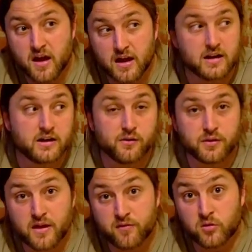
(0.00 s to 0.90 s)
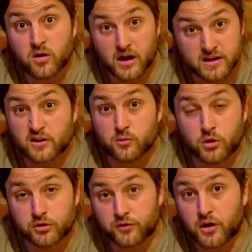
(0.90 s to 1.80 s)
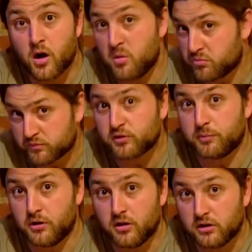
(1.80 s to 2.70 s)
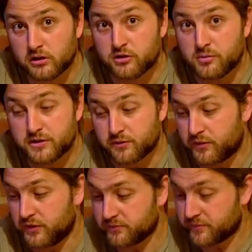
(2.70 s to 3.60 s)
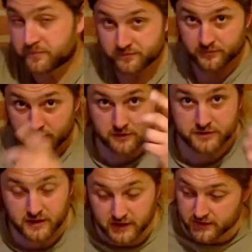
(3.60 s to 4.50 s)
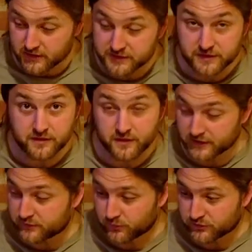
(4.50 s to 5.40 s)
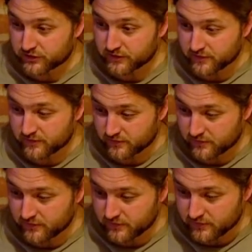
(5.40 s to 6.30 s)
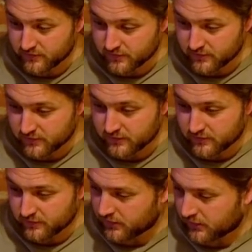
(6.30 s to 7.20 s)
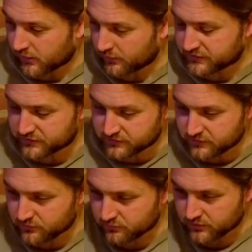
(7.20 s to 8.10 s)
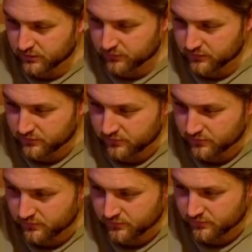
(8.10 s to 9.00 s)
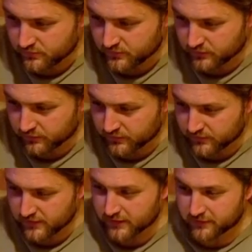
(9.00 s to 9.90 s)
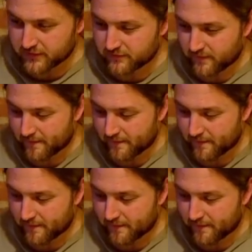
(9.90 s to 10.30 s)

and click over there for another one of a proper locomotive review. See you later, guys, and thanks for watching. Oh, it's stalled. Go on. Go on. There we go.